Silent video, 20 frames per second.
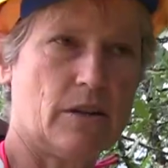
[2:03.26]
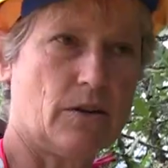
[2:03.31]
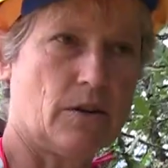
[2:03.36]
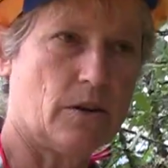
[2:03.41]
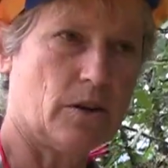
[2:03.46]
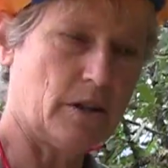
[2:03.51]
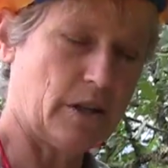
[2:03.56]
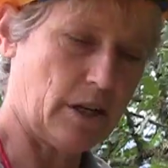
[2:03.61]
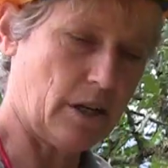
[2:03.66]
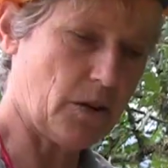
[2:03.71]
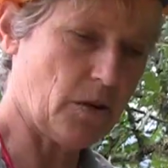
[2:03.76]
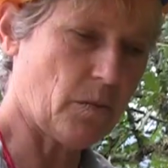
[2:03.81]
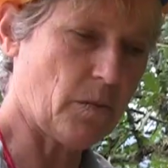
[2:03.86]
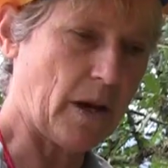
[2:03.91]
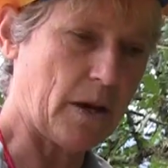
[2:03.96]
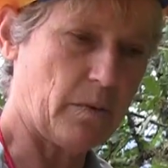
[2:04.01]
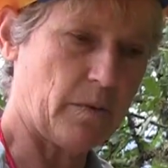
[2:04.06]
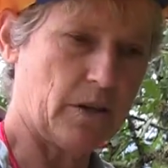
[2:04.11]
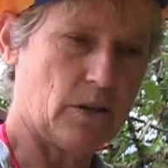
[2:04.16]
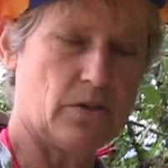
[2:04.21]
or the other
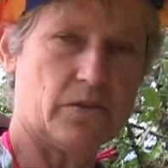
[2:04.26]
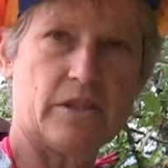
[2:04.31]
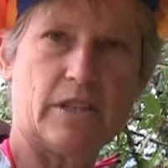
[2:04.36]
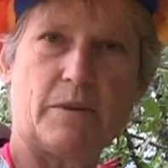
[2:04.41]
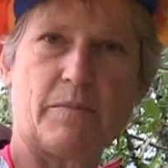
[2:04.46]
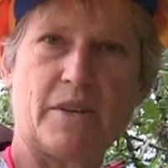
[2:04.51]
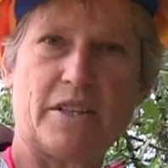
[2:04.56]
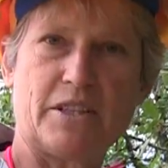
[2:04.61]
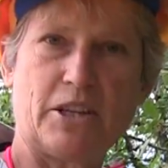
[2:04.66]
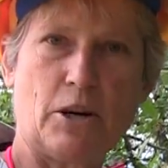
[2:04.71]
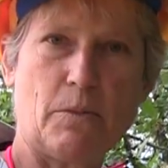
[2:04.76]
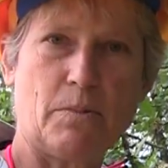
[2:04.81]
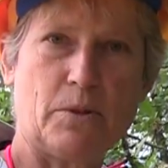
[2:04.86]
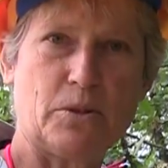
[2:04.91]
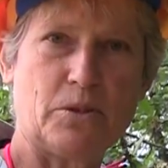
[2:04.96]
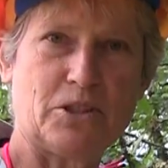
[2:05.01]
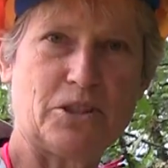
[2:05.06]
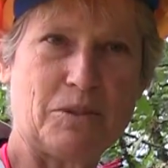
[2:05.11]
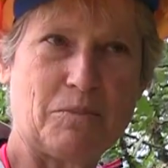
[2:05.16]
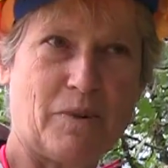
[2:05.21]
way we use them as air
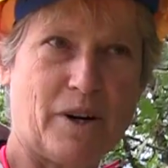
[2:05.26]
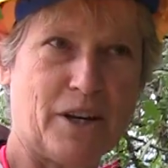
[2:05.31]
pollution